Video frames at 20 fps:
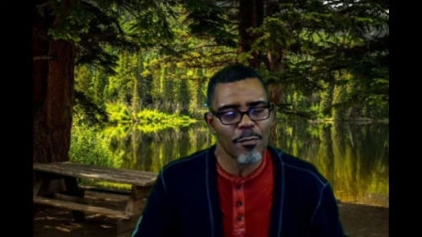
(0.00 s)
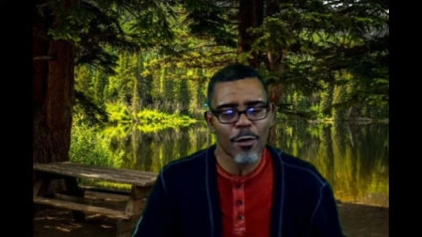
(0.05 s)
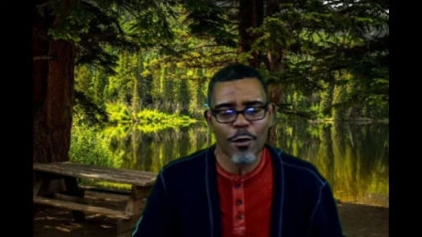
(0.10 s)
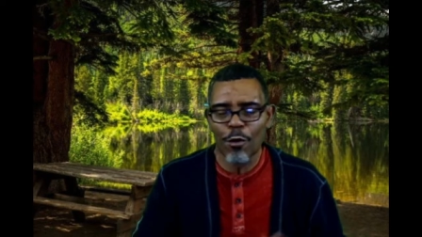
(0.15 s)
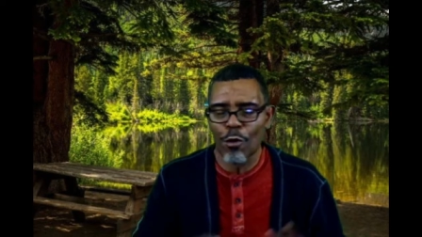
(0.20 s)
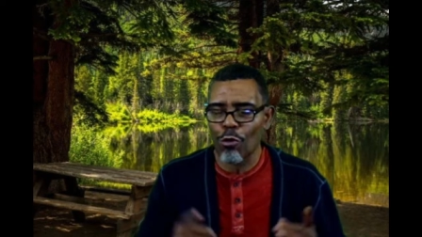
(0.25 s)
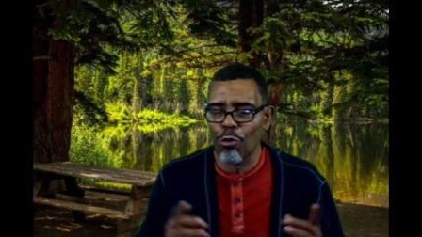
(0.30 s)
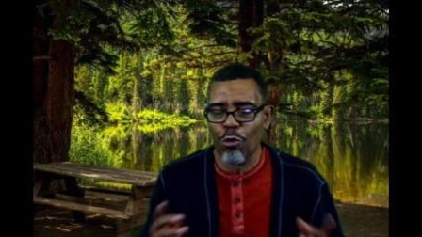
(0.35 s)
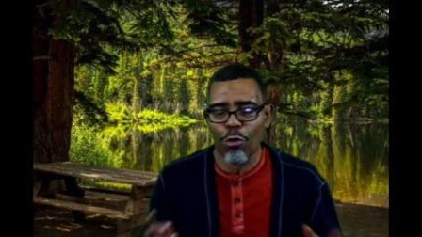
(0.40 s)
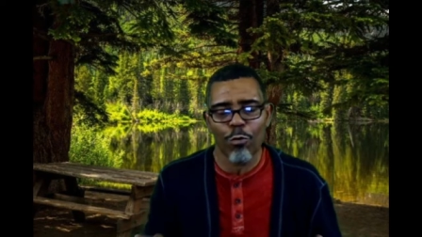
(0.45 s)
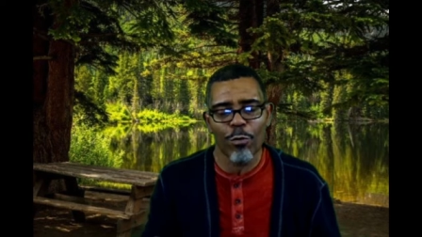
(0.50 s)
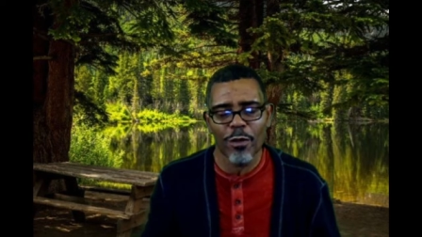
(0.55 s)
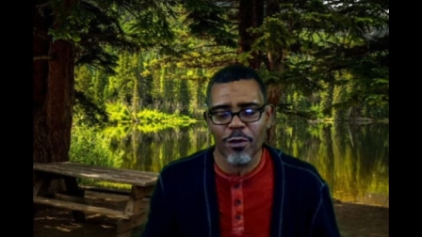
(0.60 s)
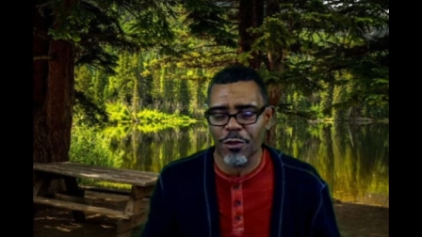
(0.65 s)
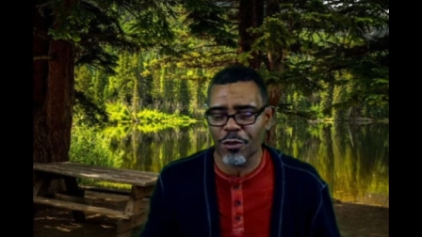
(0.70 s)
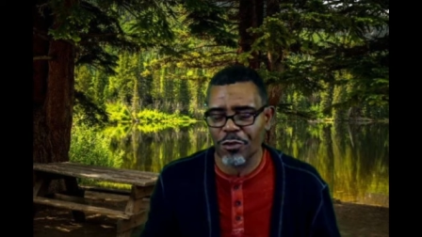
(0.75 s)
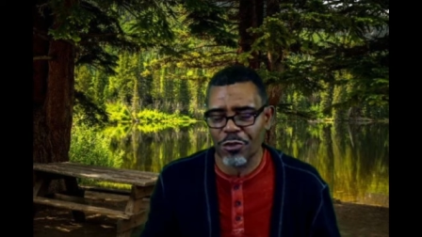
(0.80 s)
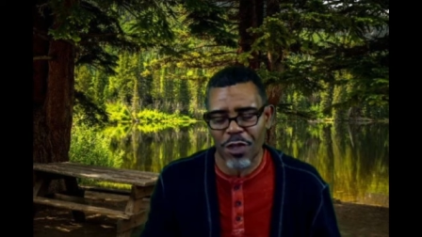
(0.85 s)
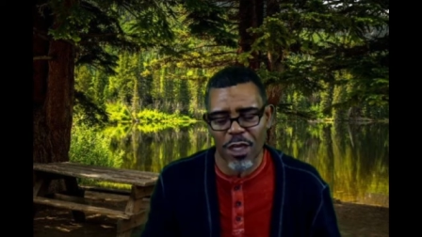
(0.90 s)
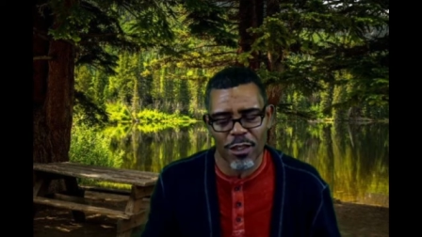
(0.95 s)
Lord, we
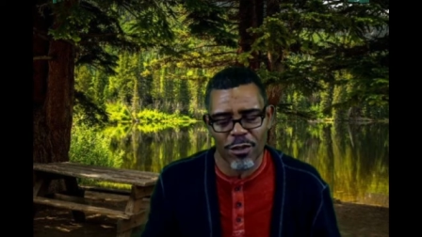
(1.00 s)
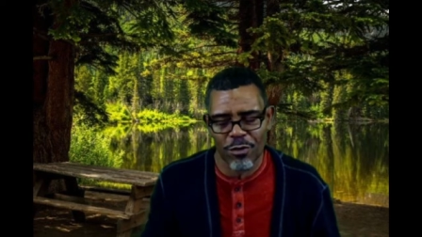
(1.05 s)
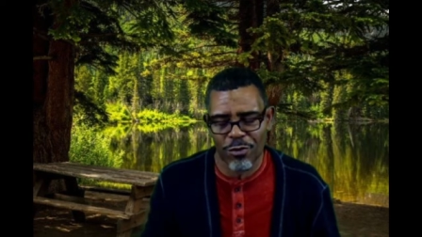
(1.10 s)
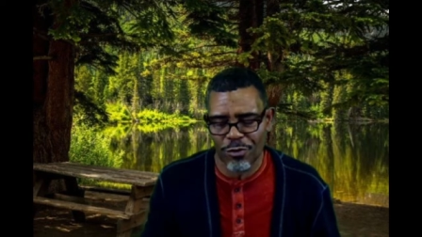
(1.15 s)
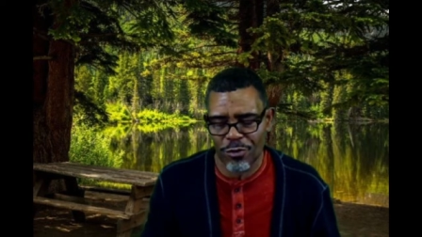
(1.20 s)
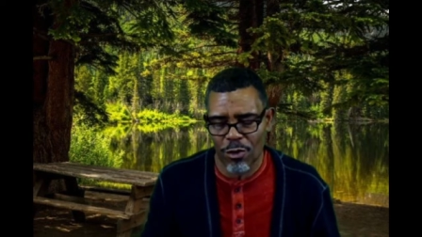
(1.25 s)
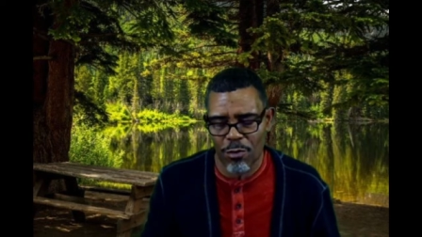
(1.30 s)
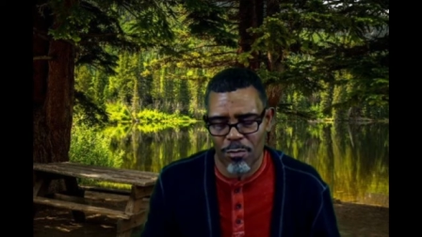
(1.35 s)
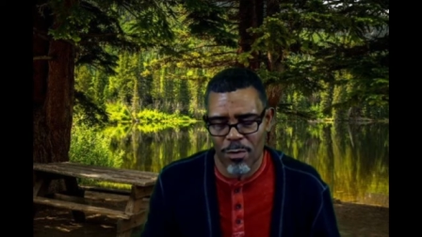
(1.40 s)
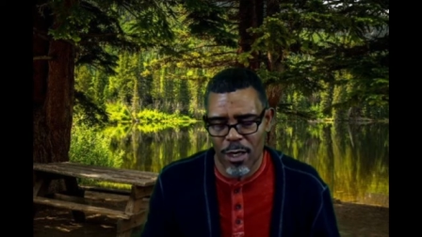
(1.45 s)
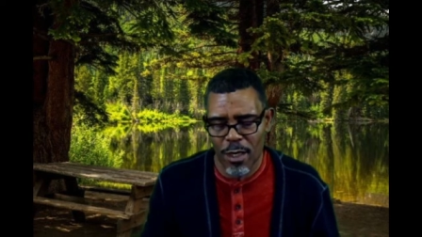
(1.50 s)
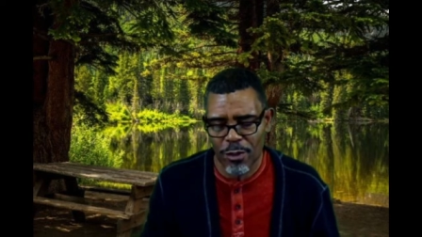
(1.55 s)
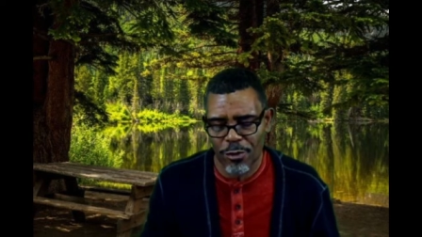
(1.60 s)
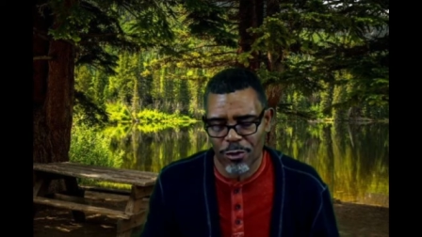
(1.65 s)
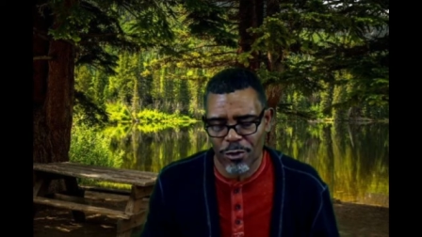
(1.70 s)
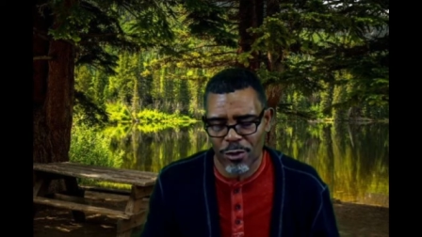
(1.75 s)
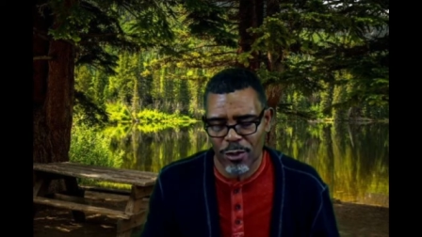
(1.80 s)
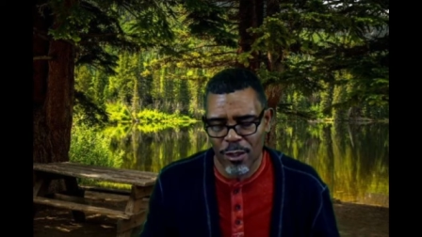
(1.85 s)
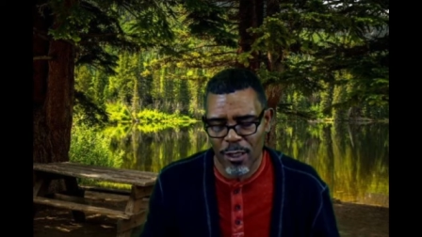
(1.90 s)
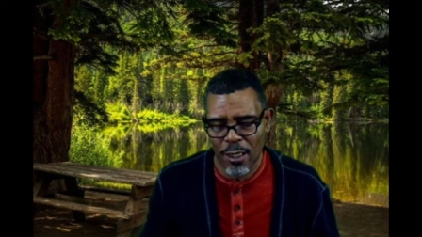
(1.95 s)
just thank you so
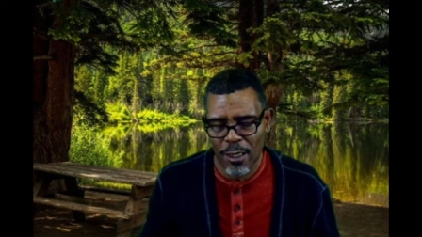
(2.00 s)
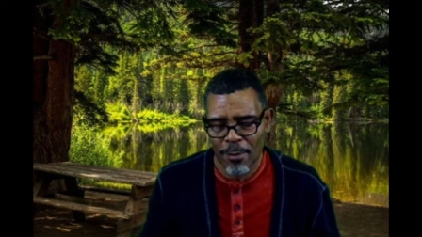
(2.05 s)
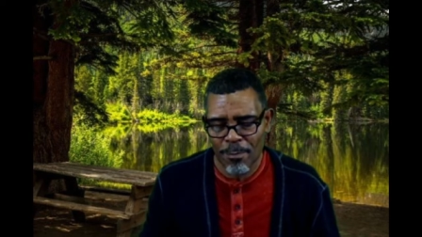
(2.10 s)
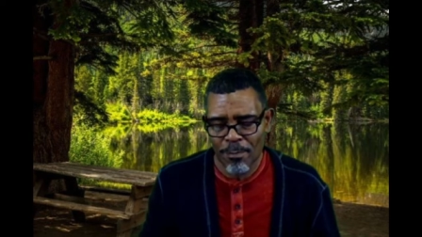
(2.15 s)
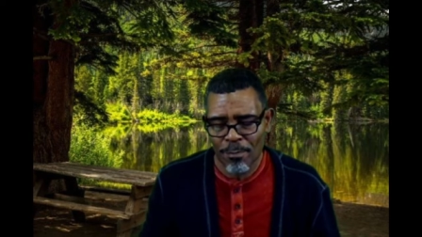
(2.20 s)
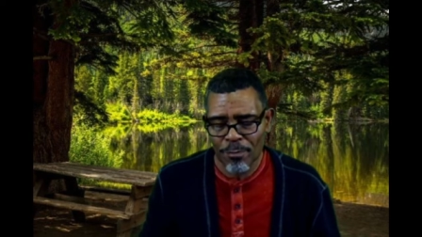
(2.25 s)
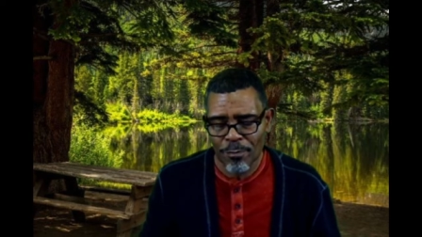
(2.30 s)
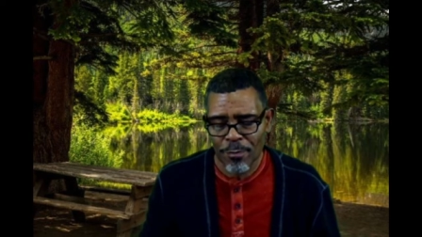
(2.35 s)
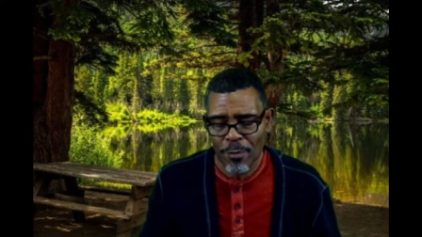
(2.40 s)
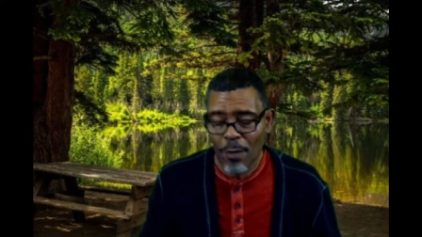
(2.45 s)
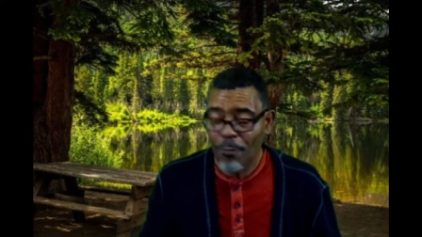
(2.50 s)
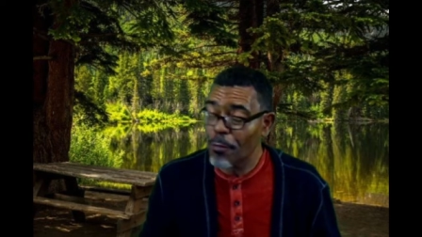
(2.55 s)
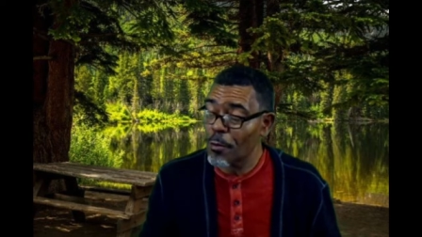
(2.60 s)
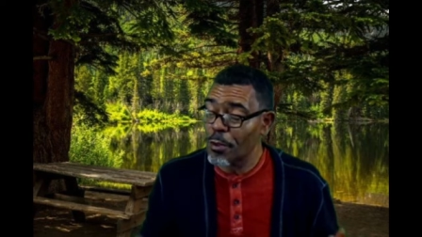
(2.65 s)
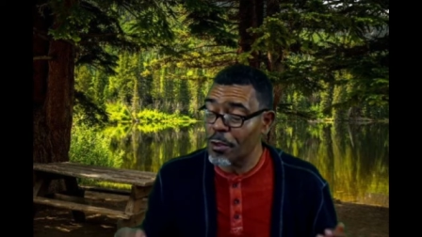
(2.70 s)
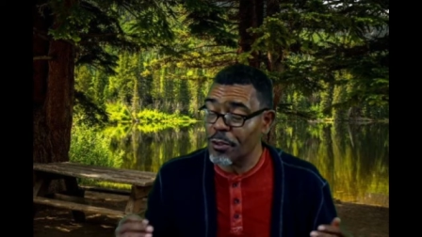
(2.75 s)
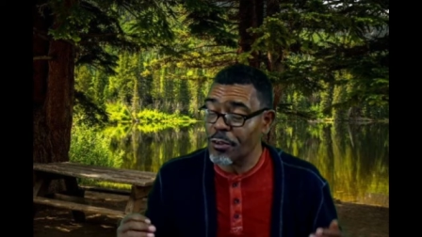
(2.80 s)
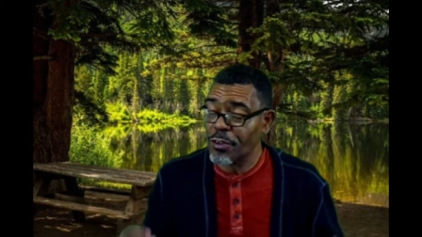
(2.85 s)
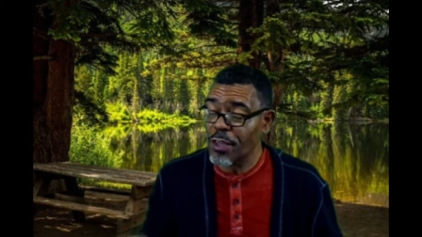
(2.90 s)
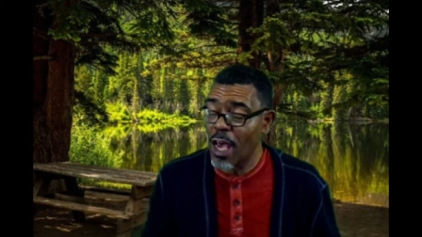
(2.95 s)
much for
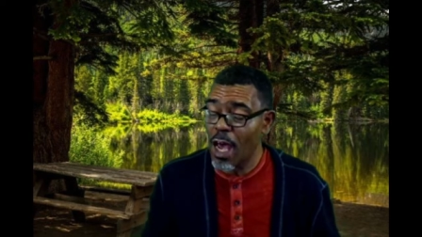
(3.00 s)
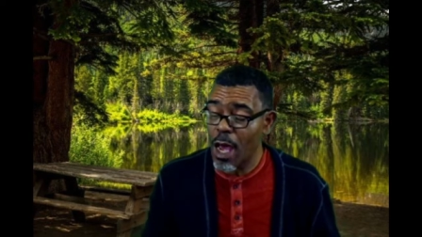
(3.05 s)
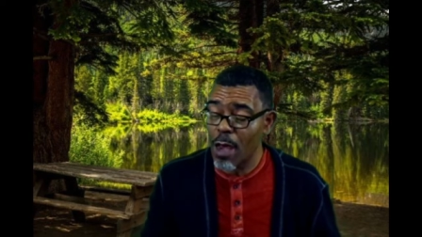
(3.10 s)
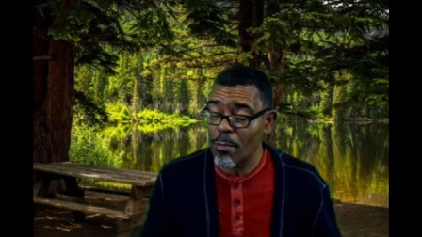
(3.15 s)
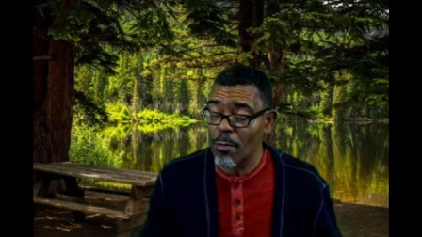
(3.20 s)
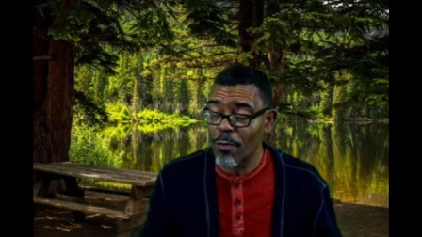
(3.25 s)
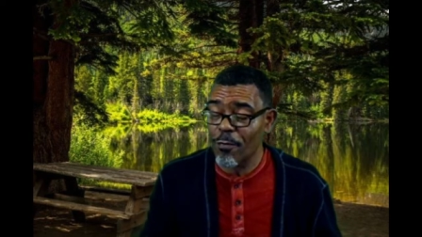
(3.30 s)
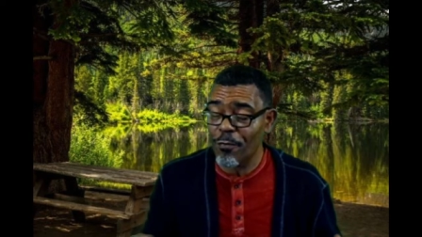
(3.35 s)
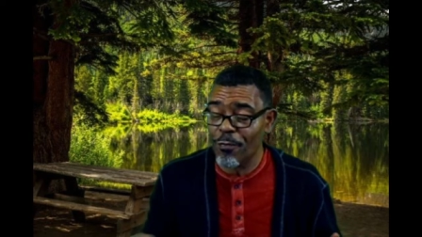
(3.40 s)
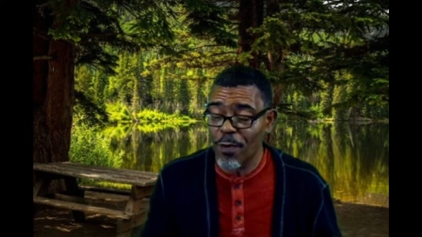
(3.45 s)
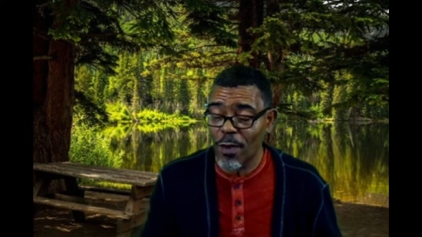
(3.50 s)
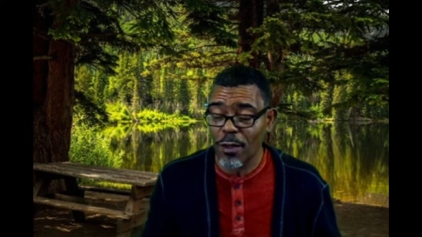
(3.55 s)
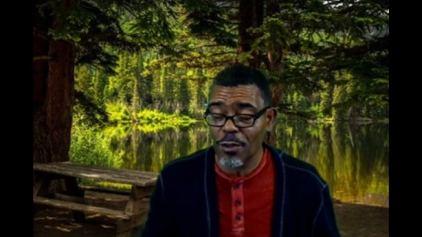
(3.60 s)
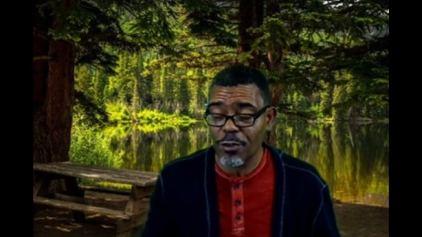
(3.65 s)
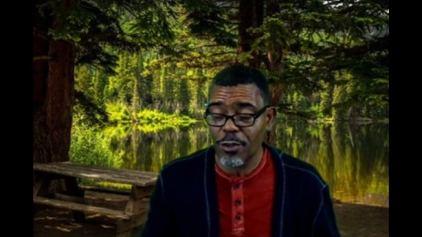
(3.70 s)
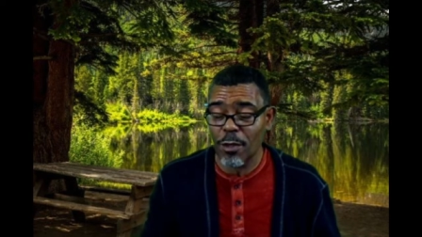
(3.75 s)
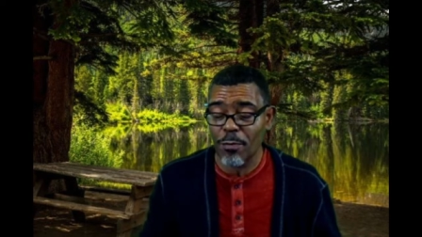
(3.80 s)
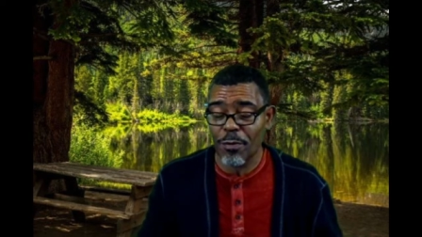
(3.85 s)
this time of fellowship,